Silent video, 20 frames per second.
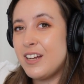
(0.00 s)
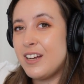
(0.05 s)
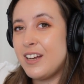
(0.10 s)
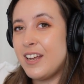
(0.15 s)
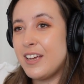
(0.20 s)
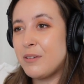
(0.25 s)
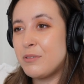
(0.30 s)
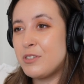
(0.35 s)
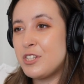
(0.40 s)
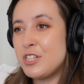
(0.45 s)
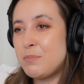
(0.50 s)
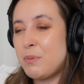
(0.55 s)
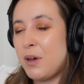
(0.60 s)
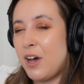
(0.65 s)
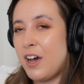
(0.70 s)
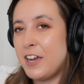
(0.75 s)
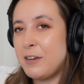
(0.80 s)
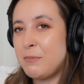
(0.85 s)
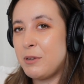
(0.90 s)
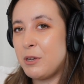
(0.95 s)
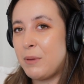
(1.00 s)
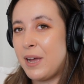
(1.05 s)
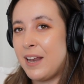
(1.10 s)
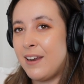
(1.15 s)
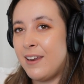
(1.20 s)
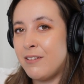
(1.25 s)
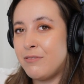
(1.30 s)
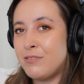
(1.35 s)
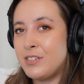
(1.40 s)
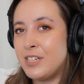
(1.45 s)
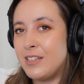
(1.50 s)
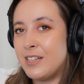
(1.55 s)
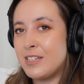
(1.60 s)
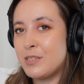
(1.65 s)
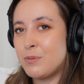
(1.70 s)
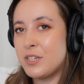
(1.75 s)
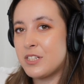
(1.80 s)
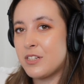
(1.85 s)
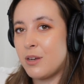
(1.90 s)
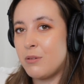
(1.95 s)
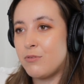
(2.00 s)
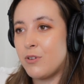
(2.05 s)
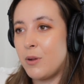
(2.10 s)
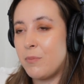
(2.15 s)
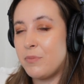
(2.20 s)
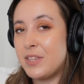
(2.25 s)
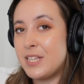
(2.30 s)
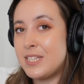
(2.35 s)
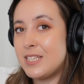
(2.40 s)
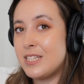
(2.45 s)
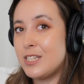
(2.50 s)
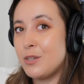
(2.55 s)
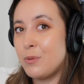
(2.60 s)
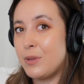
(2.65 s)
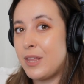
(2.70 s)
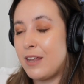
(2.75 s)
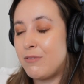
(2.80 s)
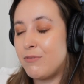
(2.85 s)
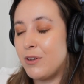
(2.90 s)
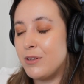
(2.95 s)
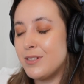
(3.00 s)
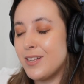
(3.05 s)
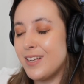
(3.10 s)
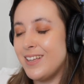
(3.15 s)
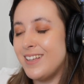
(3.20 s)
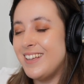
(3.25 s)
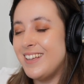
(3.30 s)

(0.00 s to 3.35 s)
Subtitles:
like just behind me on my left ear. That's where it's coming from. Listen to it with headphones.